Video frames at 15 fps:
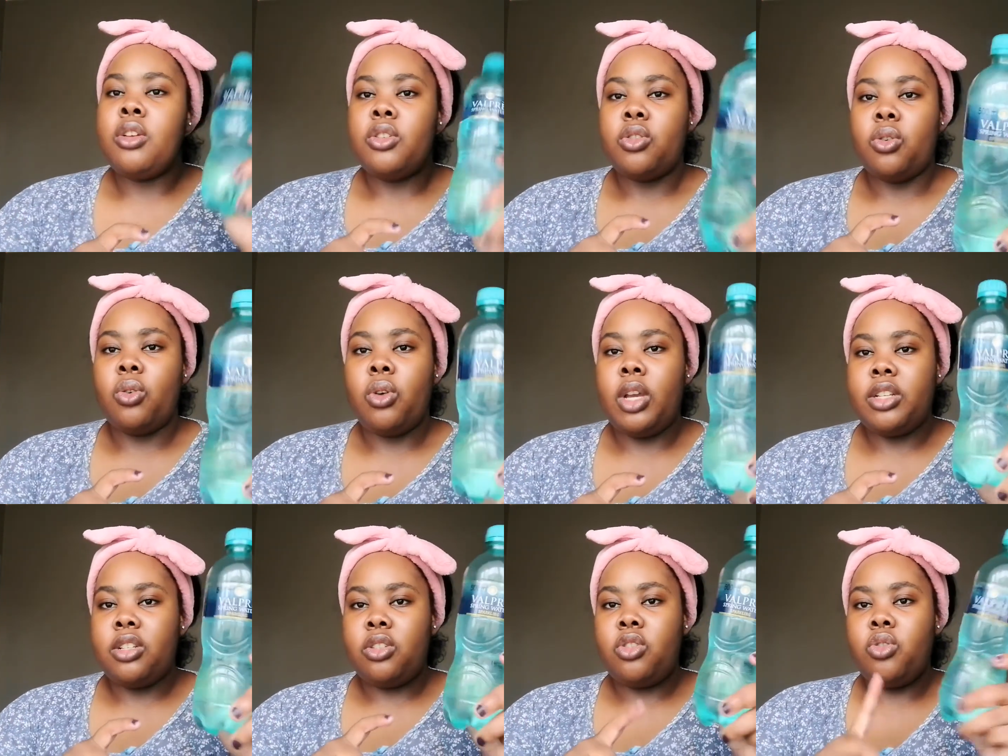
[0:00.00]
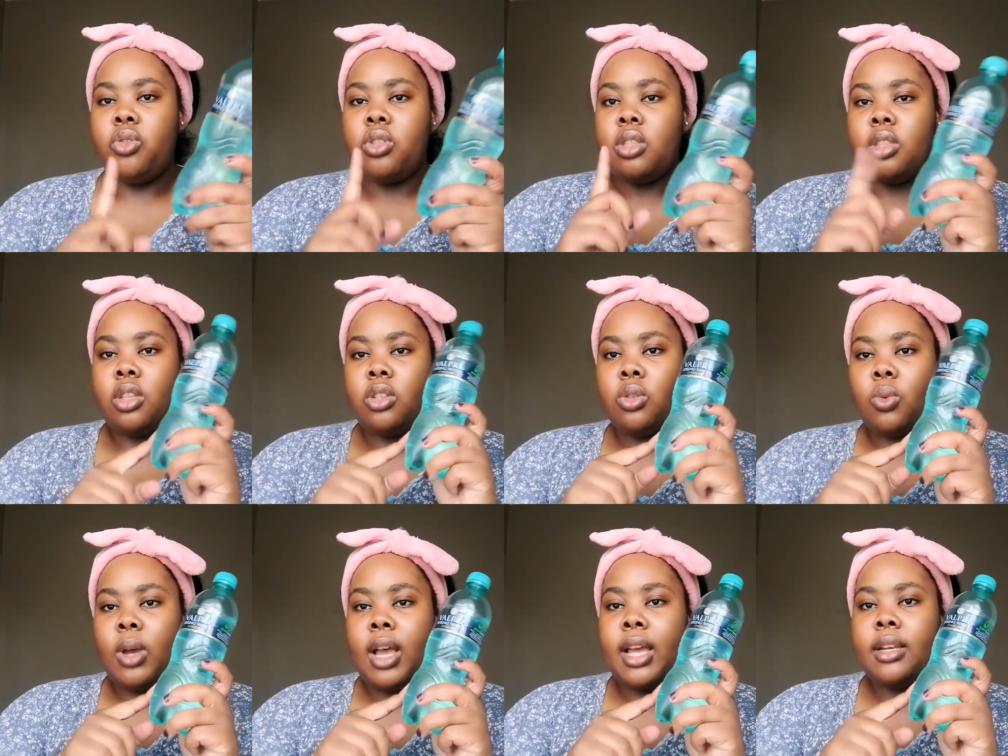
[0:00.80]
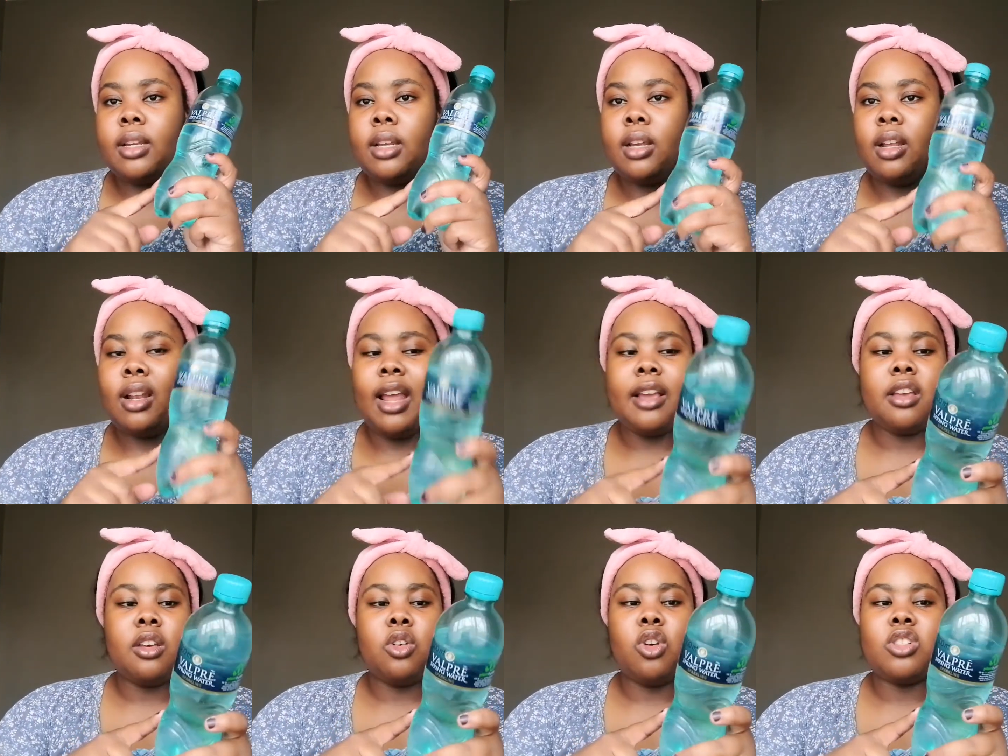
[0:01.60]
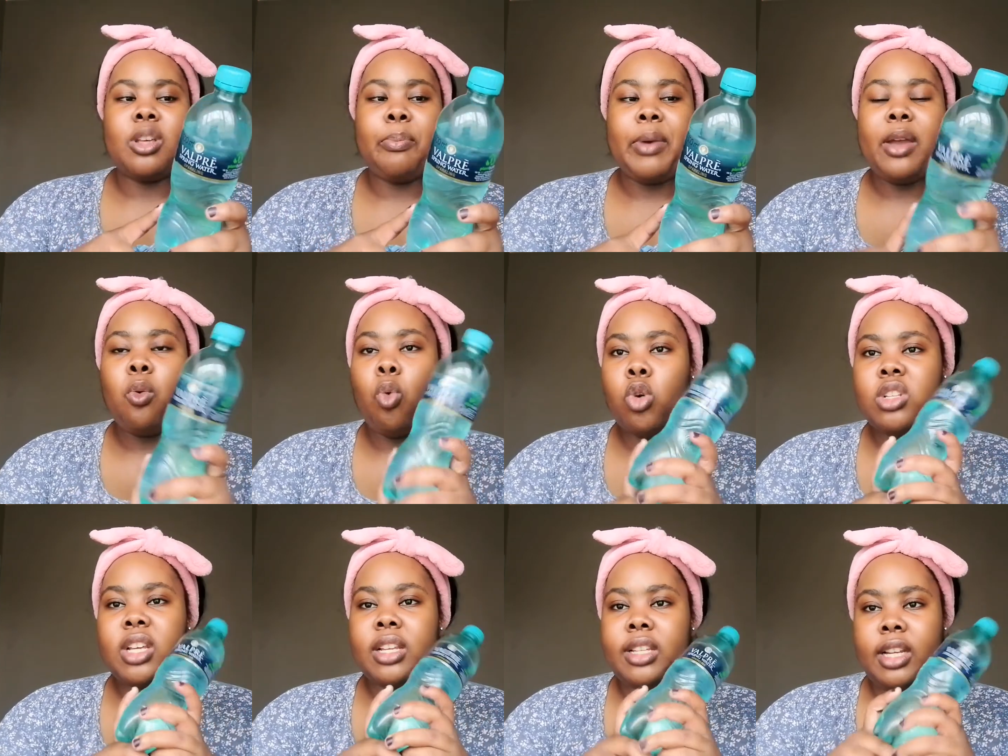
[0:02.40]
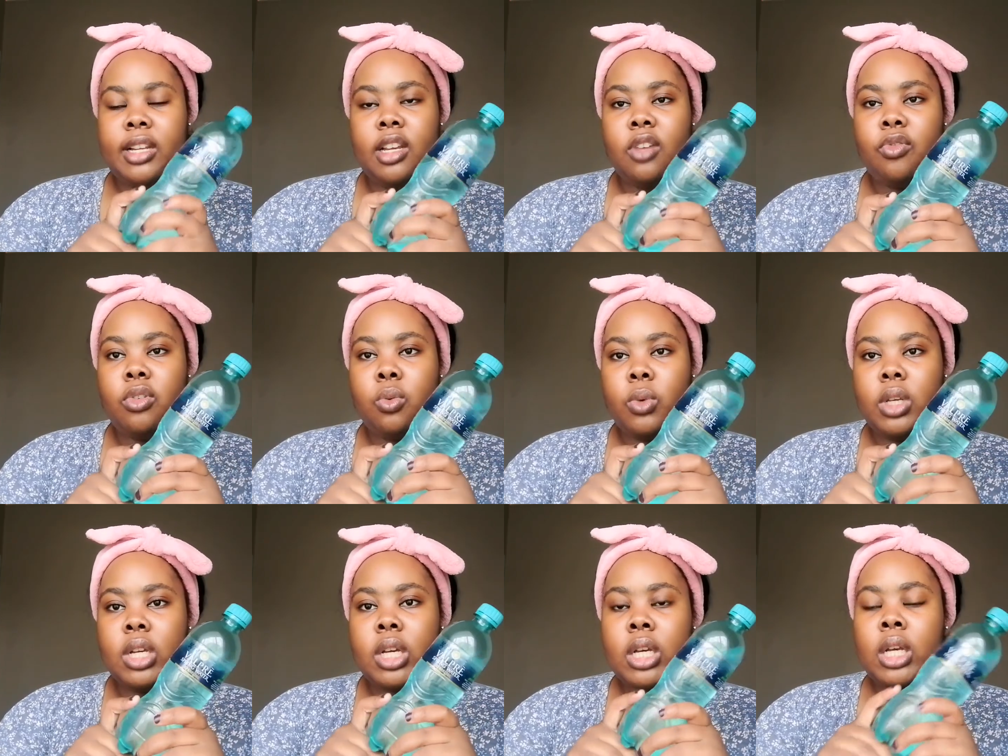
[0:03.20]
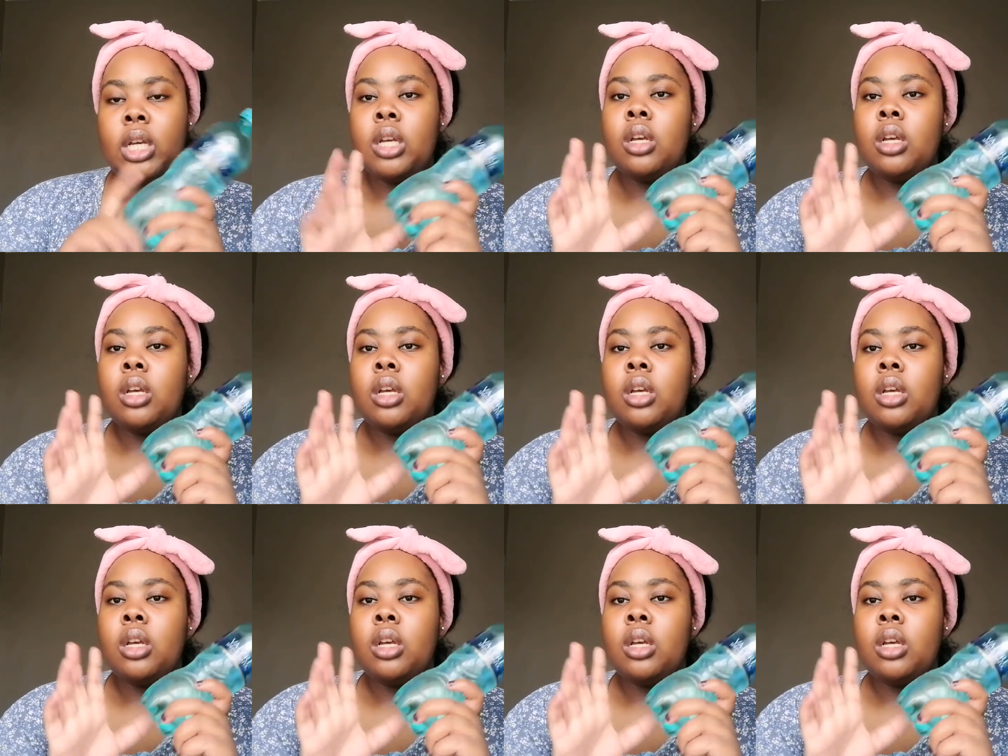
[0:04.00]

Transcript: So I just use this one, like, because I buy water nearly every week,